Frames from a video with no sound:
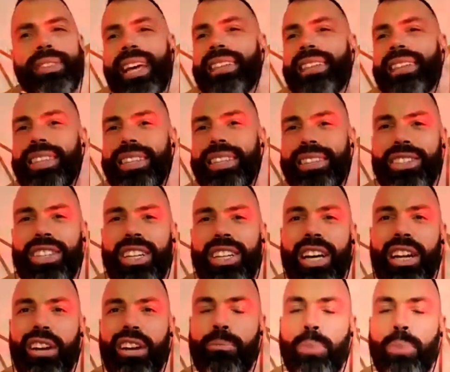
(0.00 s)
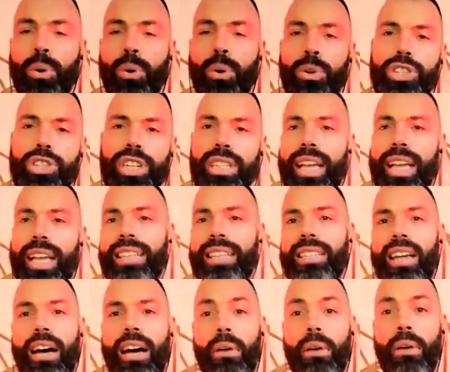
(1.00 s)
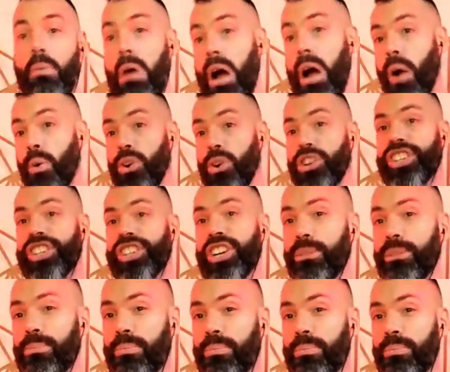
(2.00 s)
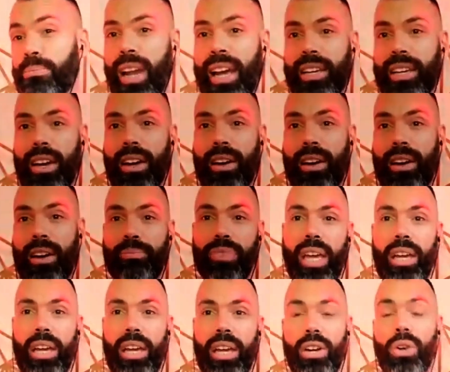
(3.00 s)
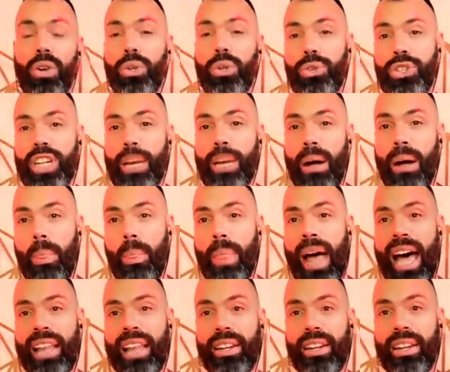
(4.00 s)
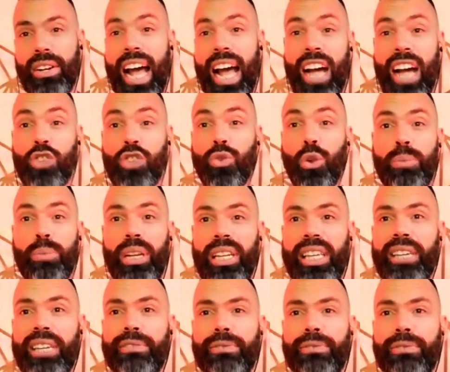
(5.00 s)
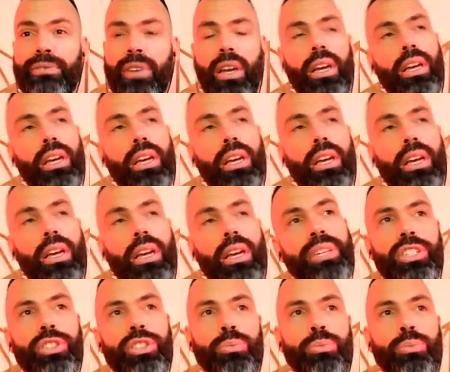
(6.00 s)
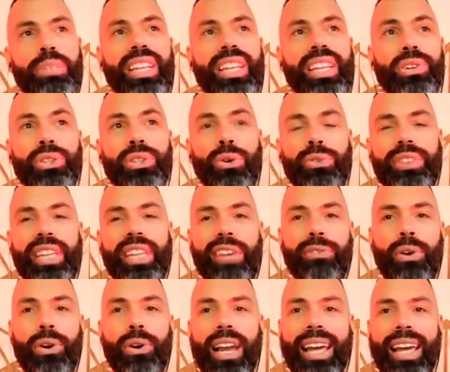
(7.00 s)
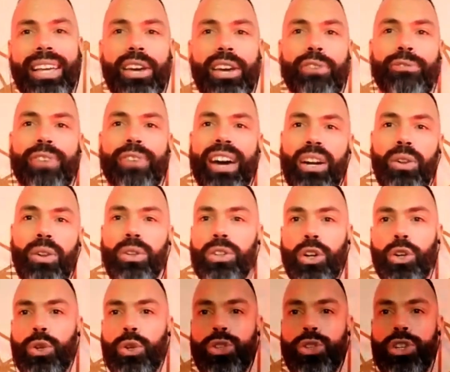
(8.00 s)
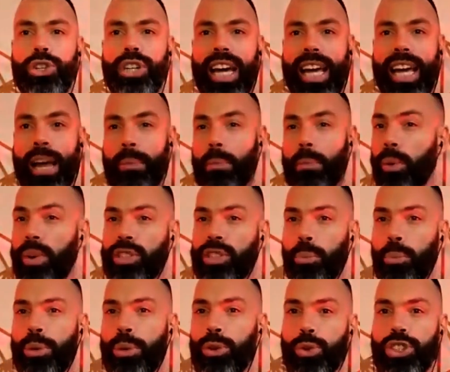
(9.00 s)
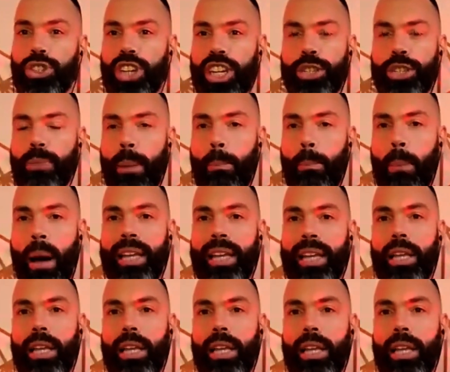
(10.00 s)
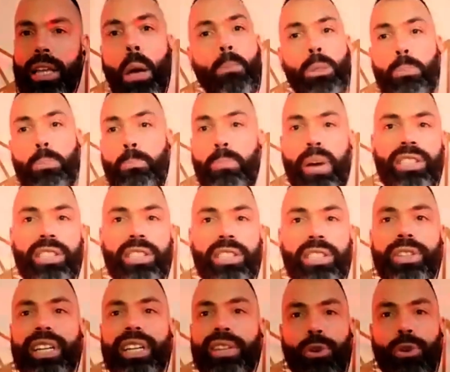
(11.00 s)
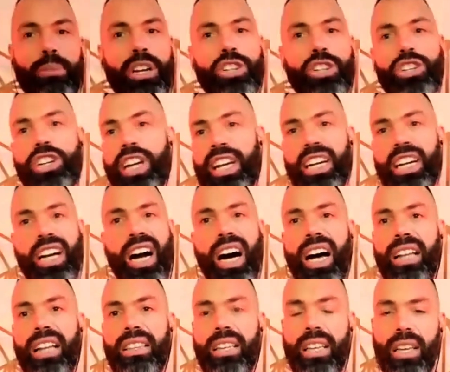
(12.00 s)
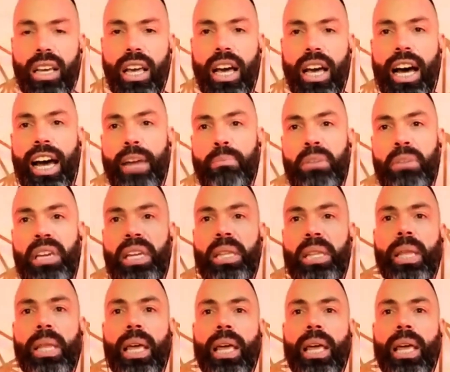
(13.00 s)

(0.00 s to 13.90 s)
that there's a lot of bullshit. That's our shared like conclusion about that, our actual belief. Because to me, there is no never like a final conclusion. I am always open to change my mind, but based on the information I got, I mean,